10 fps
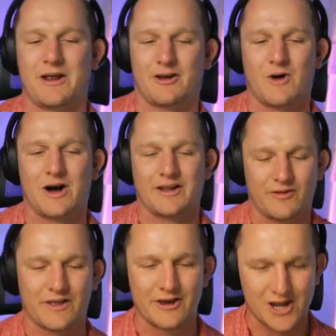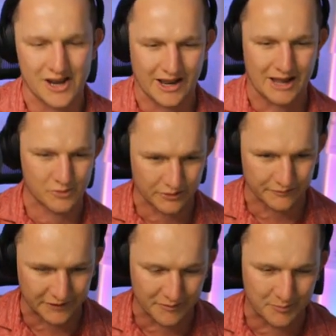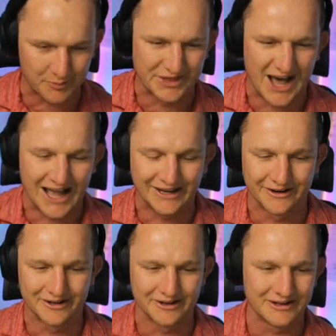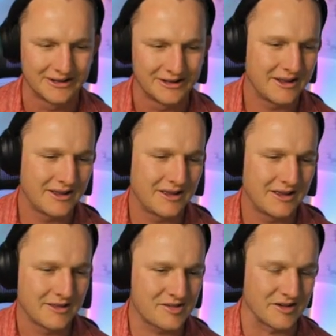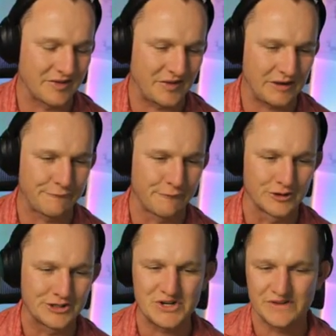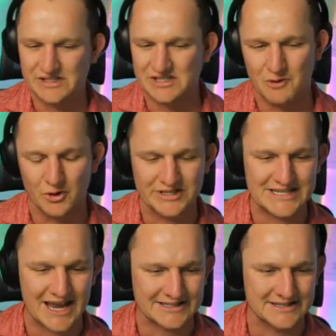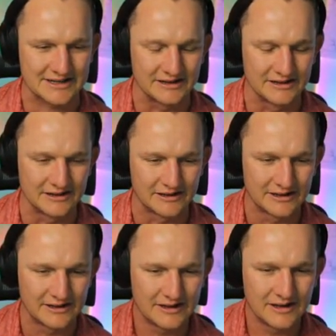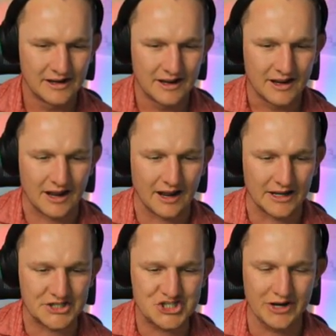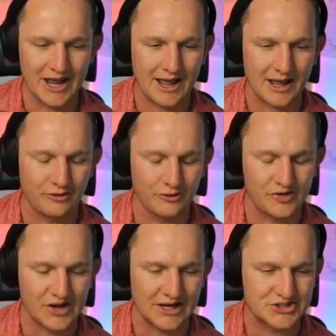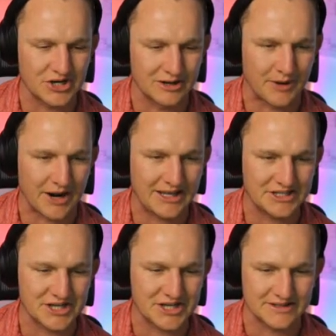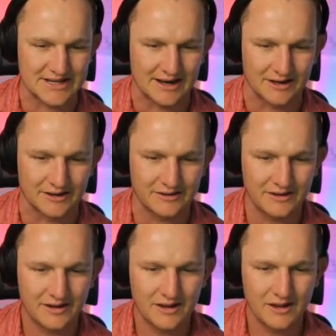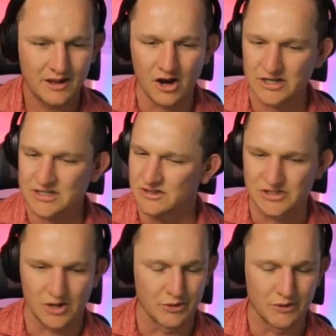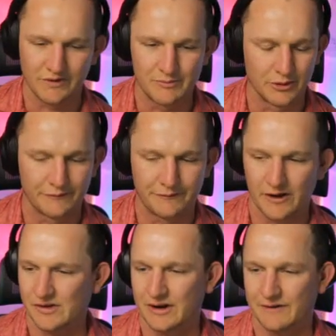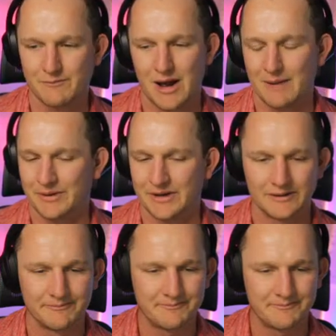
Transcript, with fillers: quite to the earlier games of Liverpool 9-0, City 4-2. This is more tactical. Uh, two, ga- two sides trying to break each other down. Arsenal's not moving the ball fast enough, in my opinion.